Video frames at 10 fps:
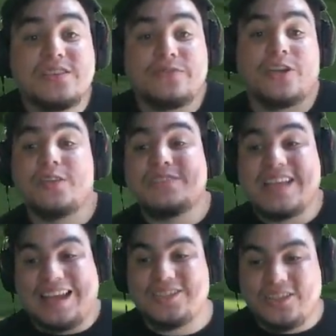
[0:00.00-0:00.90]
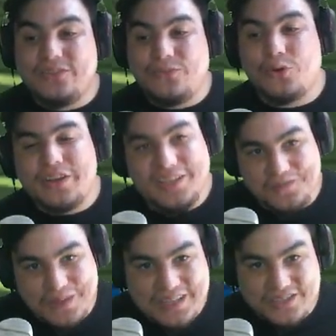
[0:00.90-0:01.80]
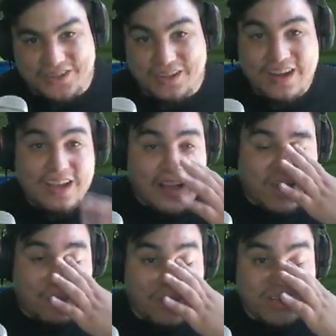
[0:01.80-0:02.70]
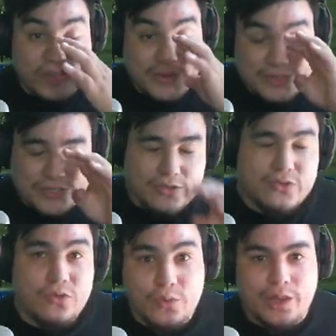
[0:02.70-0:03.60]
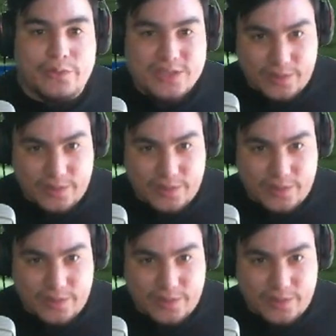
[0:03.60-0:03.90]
Infernape was actually for his Pinsir. I wanted to be able to will the